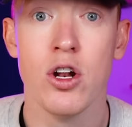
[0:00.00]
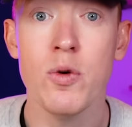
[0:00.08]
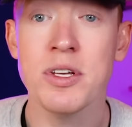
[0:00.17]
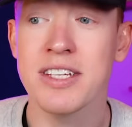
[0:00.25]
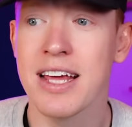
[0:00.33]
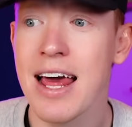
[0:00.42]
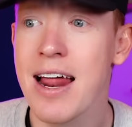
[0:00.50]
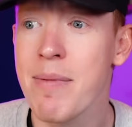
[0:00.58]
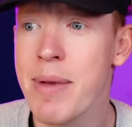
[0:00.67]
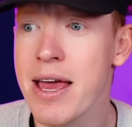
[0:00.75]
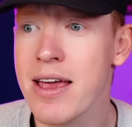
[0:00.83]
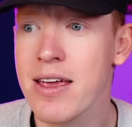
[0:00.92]
Luis
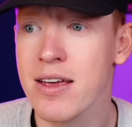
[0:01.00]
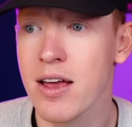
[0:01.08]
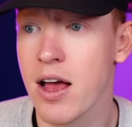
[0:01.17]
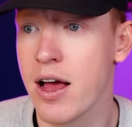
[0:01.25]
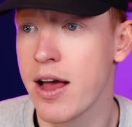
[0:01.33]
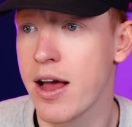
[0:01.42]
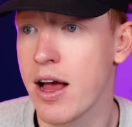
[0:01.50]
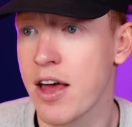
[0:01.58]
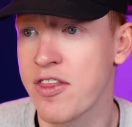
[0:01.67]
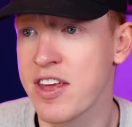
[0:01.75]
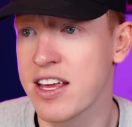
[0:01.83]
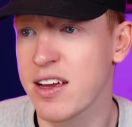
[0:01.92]
Guilherme, I
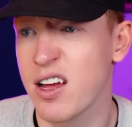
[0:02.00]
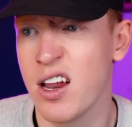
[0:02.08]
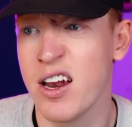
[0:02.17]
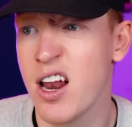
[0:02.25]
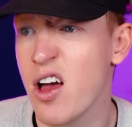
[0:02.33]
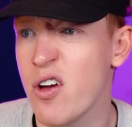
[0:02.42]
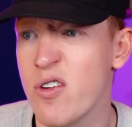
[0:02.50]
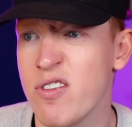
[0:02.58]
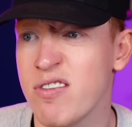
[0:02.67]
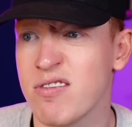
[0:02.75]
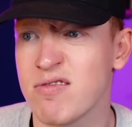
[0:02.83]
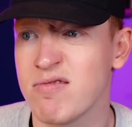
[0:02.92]
think
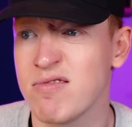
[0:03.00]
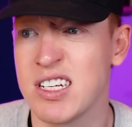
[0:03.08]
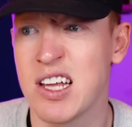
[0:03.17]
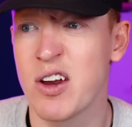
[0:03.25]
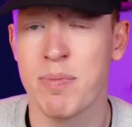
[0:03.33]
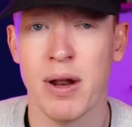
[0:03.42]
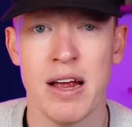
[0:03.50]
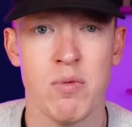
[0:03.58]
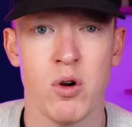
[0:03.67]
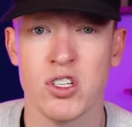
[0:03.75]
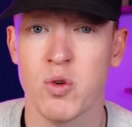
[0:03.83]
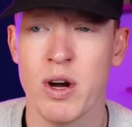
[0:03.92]
alone, he's only played,
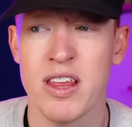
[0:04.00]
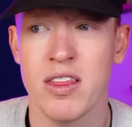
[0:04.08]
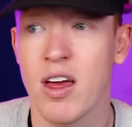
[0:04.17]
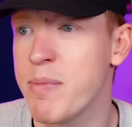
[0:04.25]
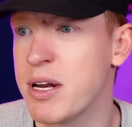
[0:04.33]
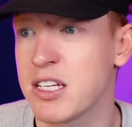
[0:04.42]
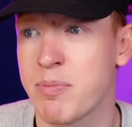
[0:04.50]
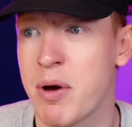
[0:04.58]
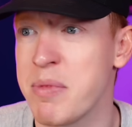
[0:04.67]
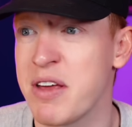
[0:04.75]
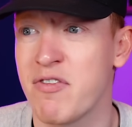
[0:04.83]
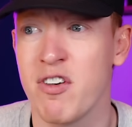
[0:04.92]
20-30 minutes of
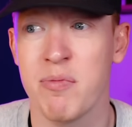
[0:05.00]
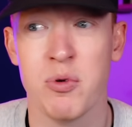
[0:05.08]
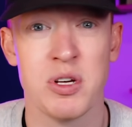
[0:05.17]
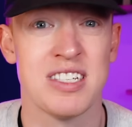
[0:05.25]
Premier League football.